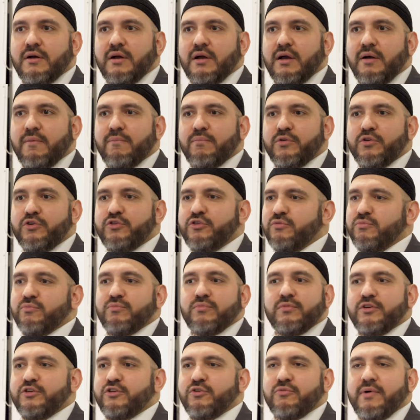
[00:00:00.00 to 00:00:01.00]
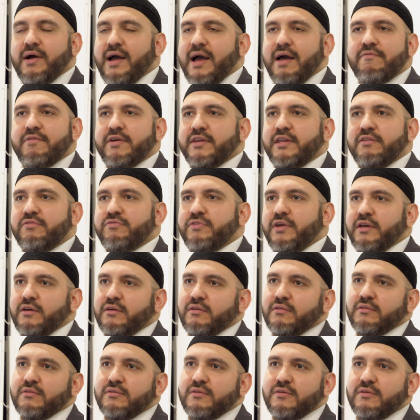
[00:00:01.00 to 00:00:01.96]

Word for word: um, you, don't, you don't have anything